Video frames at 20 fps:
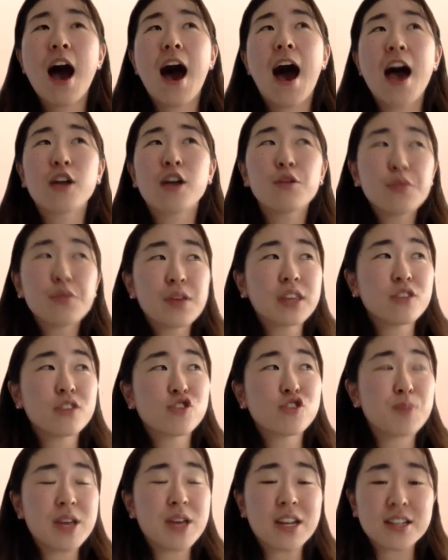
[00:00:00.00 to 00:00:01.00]
i don't think
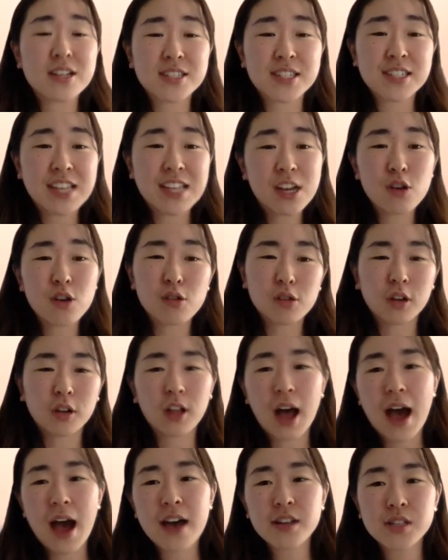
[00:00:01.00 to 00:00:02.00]
there's been a single
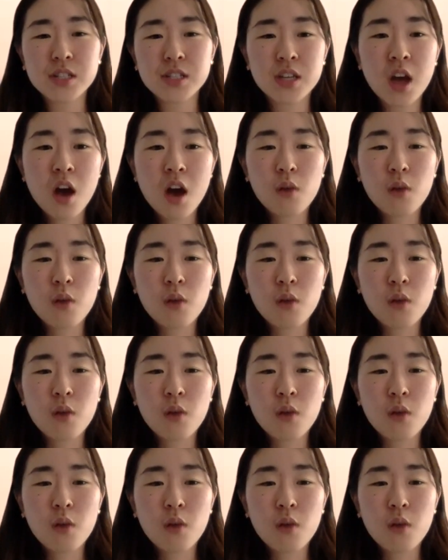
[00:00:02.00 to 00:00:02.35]
class